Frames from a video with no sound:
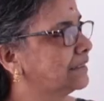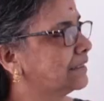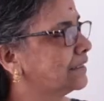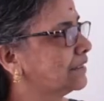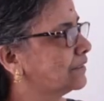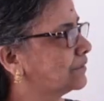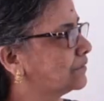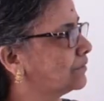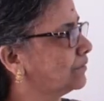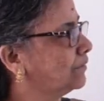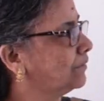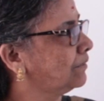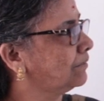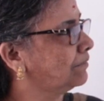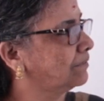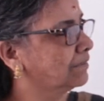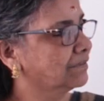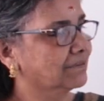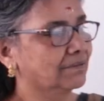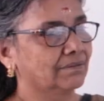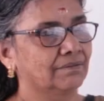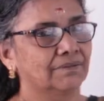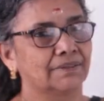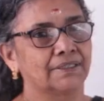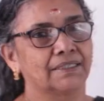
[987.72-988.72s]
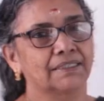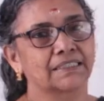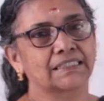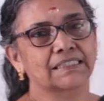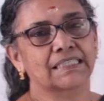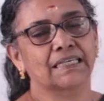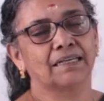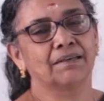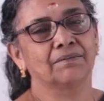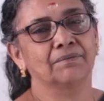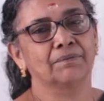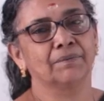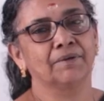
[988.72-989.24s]
So
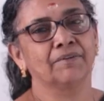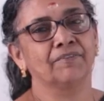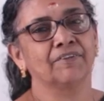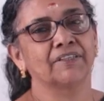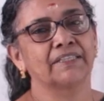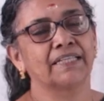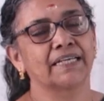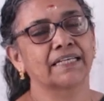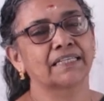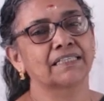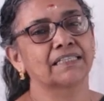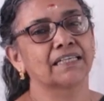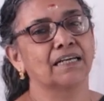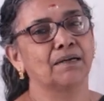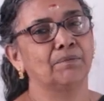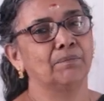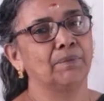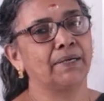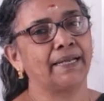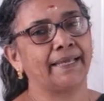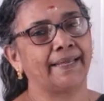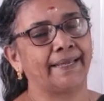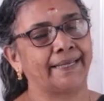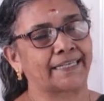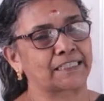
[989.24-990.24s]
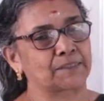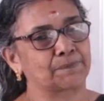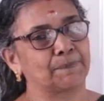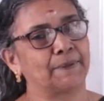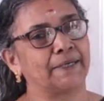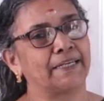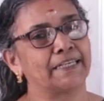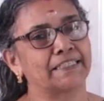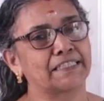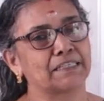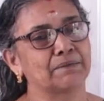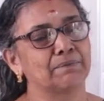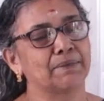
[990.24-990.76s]
example, with the example,
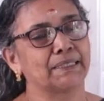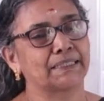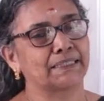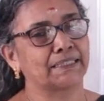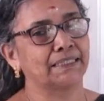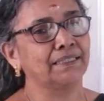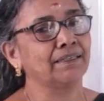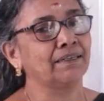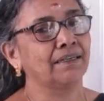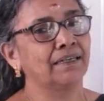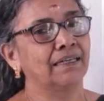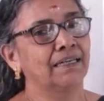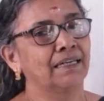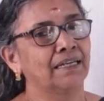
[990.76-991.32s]
expenditure method,